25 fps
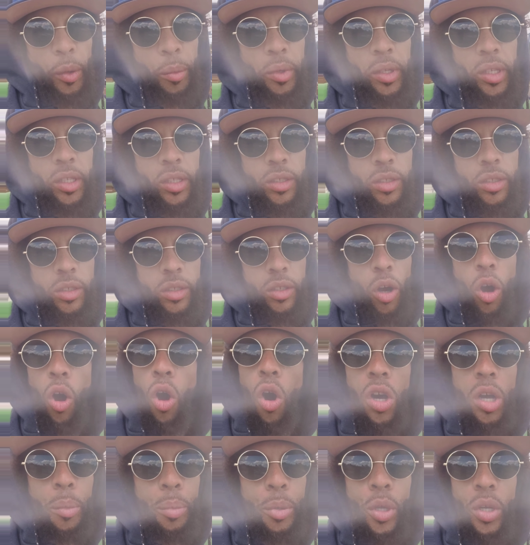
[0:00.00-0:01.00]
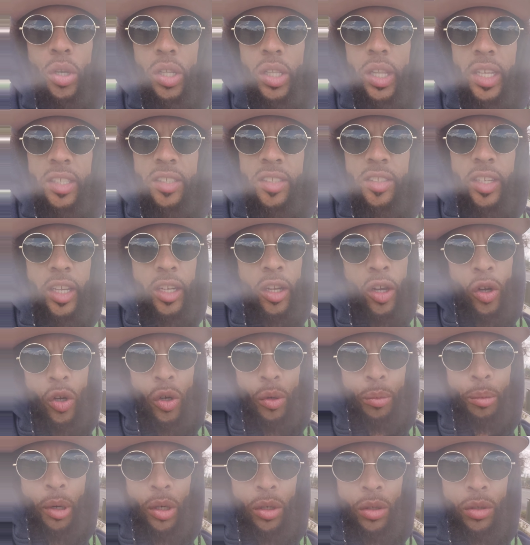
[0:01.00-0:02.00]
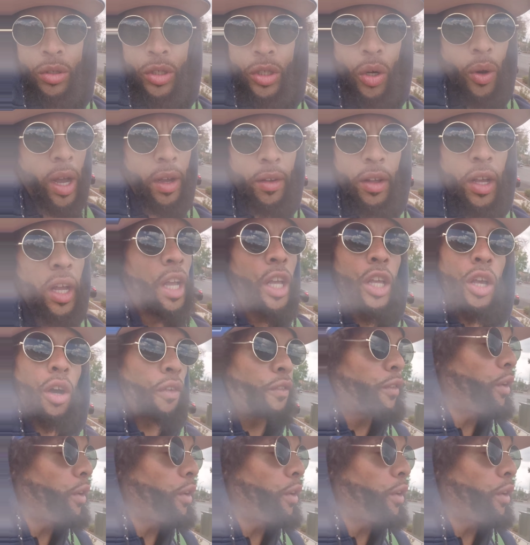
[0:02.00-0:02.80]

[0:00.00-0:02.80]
You feel me? All computer classes at home, bro. You don't have.